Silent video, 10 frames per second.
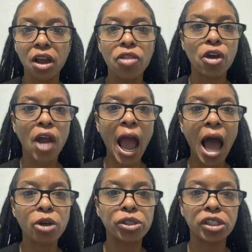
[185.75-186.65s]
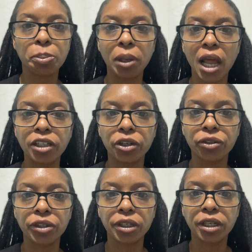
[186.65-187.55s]
their houses plundered,
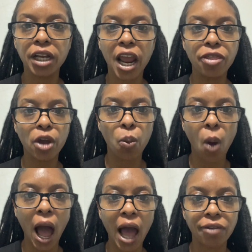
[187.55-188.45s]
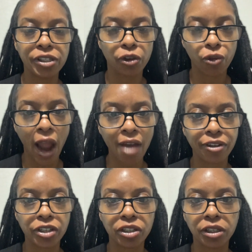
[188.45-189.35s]
and their wives
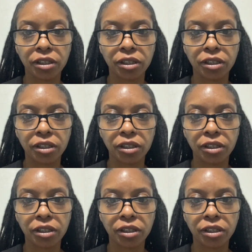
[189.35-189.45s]
ravished.